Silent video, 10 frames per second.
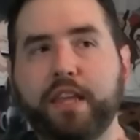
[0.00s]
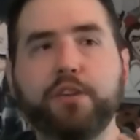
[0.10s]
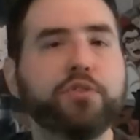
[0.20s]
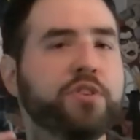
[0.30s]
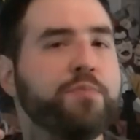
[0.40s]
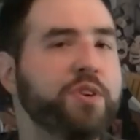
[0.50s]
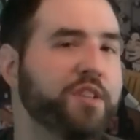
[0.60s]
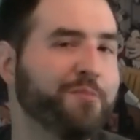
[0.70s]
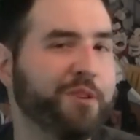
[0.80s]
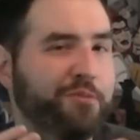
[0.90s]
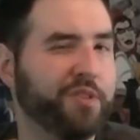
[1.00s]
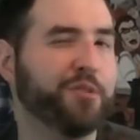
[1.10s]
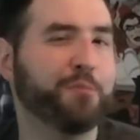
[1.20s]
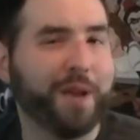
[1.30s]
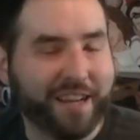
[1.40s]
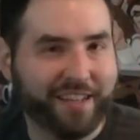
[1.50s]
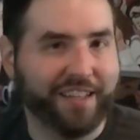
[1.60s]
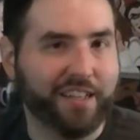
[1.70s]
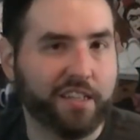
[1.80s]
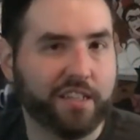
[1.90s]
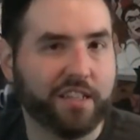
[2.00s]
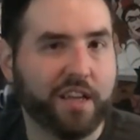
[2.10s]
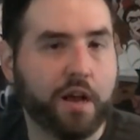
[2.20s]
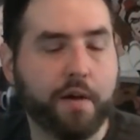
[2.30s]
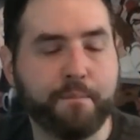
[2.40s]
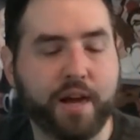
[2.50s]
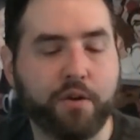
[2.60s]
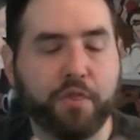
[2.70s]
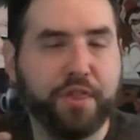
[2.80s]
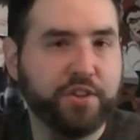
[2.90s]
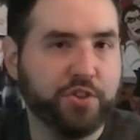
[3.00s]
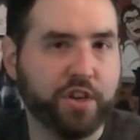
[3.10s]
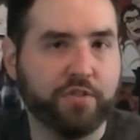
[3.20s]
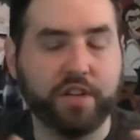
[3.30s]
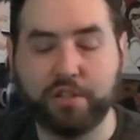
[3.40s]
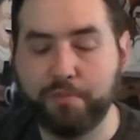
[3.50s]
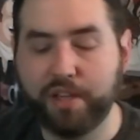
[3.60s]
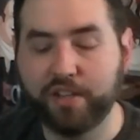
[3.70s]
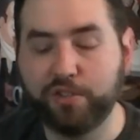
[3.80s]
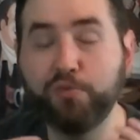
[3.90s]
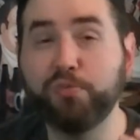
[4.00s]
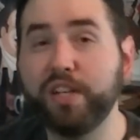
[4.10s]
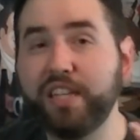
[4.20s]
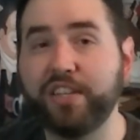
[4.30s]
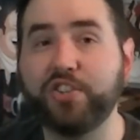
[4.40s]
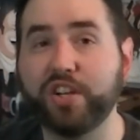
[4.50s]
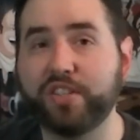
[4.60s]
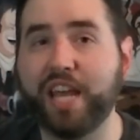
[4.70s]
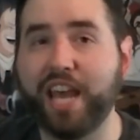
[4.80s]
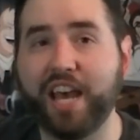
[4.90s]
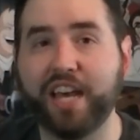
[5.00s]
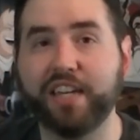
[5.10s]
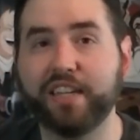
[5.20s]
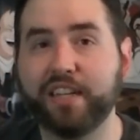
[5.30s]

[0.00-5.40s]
There's something to be respected about this generation because you really just had